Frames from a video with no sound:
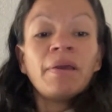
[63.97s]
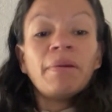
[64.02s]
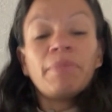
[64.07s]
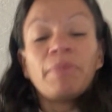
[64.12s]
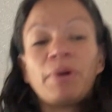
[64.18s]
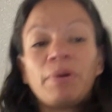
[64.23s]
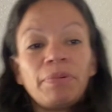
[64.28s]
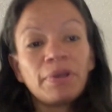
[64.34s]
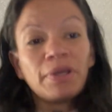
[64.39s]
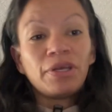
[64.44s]
I'm
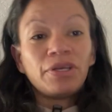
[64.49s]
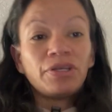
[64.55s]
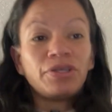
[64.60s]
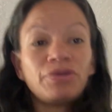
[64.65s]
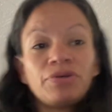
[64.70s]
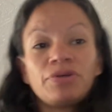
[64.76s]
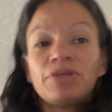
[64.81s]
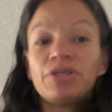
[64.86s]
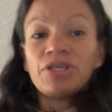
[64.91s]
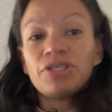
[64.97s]
hoping
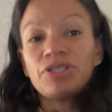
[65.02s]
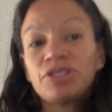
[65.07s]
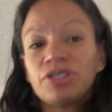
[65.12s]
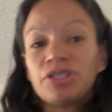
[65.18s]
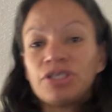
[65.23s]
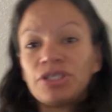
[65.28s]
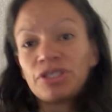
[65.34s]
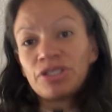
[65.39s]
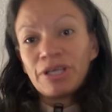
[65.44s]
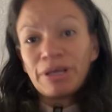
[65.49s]
each of
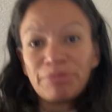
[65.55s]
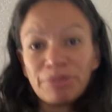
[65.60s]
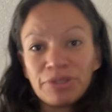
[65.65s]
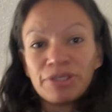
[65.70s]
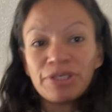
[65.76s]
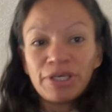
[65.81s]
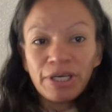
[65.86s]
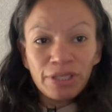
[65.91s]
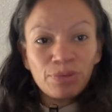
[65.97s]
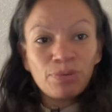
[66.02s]
these
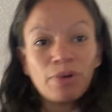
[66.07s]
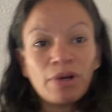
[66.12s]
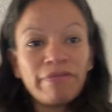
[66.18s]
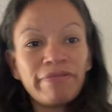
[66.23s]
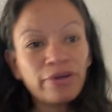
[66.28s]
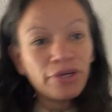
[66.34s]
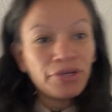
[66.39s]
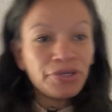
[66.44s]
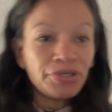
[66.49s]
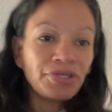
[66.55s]
chapters has one
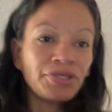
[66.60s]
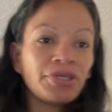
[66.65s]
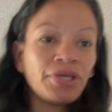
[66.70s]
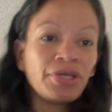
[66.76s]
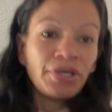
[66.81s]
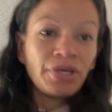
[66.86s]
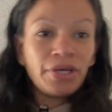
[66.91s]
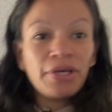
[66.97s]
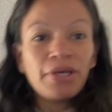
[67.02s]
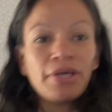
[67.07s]
verse.
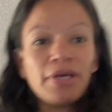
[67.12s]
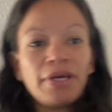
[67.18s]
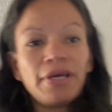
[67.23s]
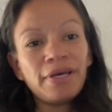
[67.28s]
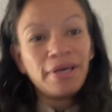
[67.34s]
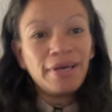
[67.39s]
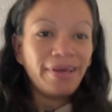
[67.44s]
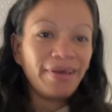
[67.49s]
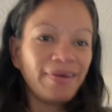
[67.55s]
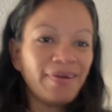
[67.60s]

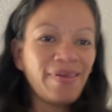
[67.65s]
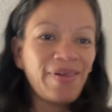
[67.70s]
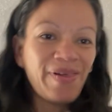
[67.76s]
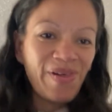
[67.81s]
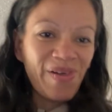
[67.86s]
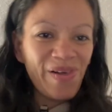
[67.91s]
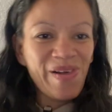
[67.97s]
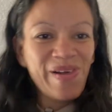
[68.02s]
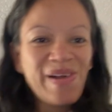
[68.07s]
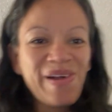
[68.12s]

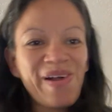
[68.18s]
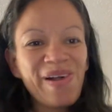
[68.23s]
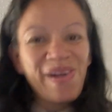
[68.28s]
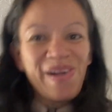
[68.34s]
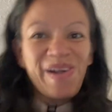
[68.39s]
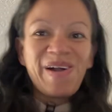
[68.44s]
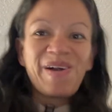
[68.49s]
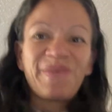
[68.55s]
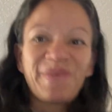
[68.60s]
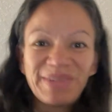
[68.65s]

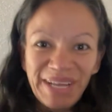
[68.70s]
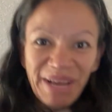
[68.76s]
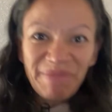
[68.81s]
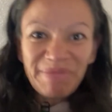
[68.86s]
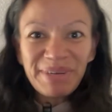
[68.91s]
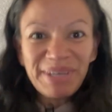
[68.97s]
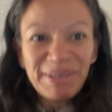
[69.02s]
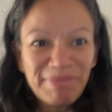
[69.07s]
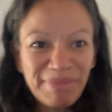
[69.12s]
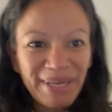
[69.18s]
Wouldn't that
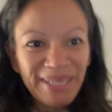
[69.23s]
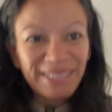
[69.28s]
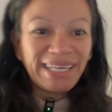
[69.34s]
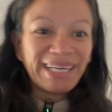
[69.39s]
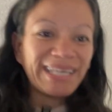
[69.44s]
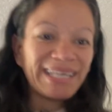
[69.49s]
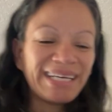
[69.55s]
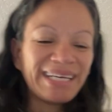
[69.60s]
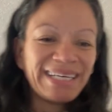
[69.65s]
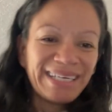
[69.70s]
be
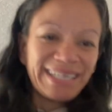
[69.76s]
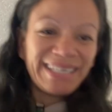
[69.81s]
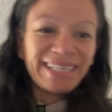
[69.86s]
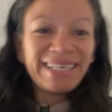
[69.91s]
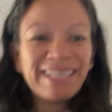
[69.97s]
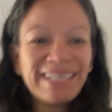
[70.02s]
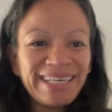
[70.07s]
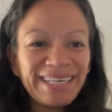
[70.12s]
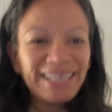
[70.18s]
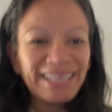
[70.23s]
amazing?
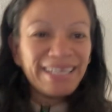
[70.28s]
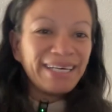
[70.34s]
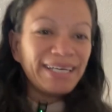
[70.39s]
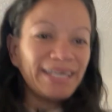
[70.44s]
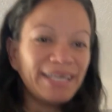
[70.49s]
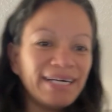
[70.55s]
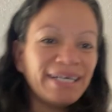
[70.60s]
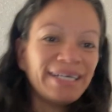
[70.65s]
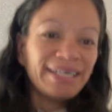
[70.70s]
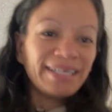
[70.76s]

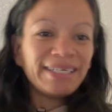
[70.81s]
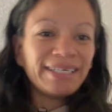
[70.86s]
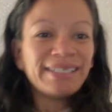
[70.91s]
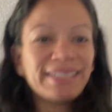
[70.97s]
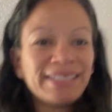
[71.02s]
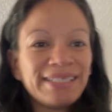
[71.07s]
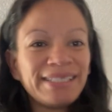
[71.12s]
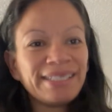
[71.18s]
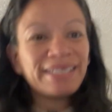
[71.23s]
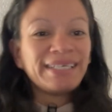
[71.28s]
I
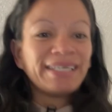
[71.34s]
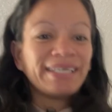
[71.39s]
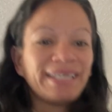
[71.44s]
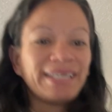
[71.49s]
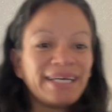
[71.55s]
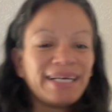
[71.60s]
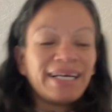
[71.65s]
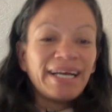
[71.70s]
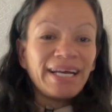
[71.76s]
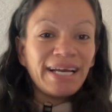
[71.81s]

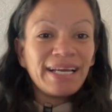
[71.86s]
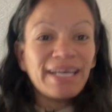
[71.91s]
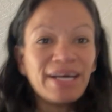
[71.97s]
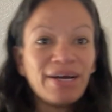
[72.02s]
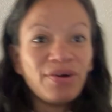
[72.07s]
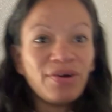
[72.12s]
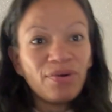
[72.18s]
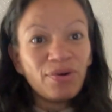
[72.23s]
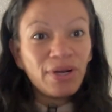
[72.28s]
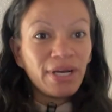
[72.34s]

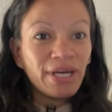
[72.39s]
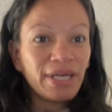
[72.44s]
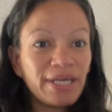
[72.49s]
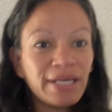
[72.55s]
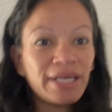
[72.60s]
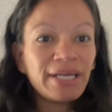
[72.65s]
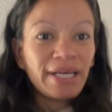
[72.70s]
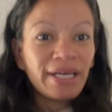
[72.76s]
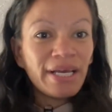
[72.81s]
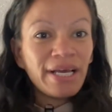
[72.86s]
know.
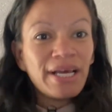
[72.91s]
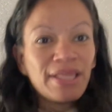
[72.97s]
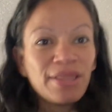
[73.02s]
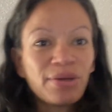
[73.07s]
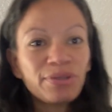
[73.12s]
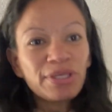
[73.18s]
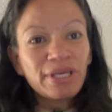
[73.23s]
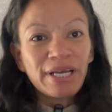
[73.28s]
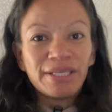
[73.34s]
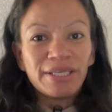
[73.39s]

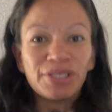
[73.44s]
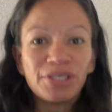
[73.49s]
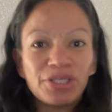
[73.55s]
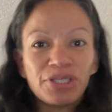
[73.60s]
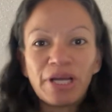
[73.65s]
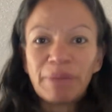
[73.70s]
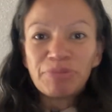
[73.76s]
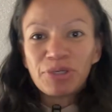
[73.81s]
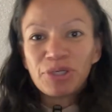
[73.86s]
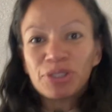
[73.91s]
Those kinds of
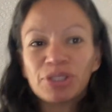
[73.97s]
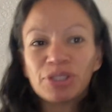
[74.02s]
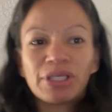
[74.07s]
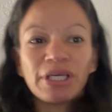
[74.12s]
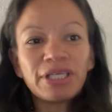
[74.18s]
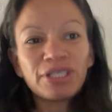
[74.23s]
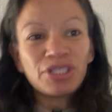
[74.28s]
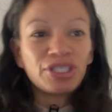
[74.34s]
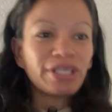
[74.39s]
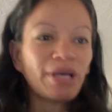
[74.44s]
chapters
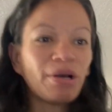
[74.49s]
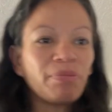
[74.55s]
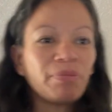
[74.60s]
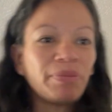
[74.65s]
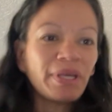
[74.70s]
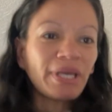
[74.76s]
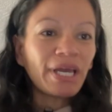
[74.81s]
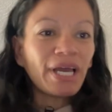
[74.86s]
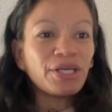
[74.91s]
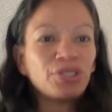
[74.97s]
just help
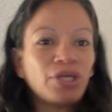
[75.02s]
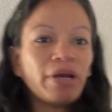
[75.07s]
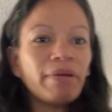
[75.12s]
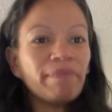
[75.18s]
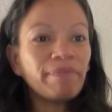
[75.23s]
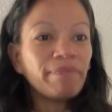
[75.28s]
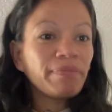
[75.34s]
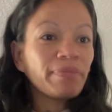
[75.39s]
me catch up.